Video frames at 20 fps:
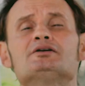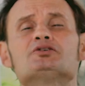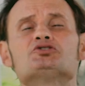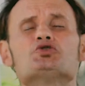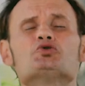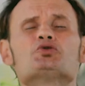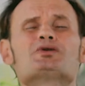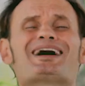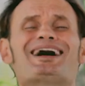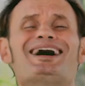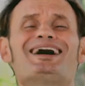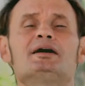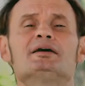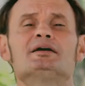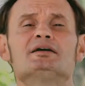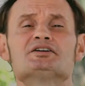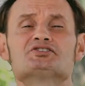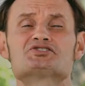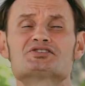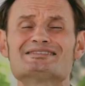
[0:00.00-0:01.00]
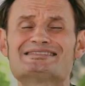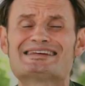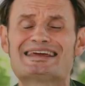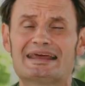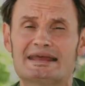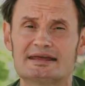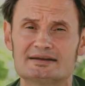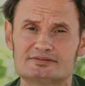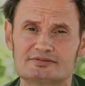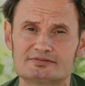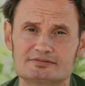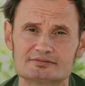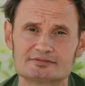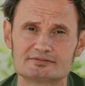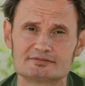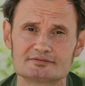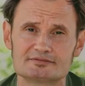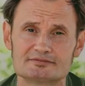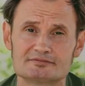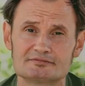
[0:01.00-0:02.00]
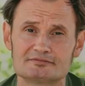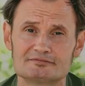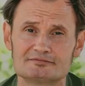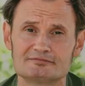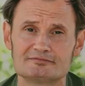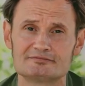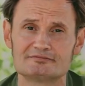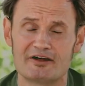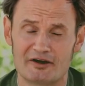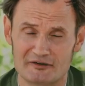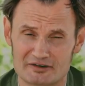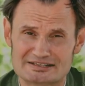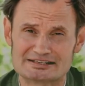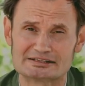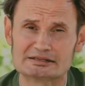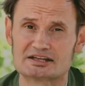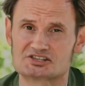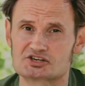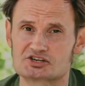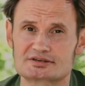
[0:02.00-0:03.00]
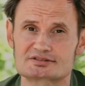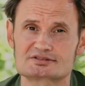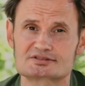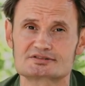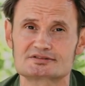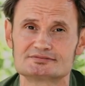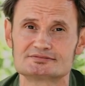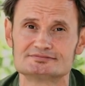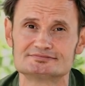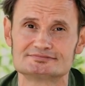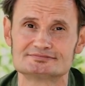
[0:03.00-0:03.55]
Cuca is indeed very delicious.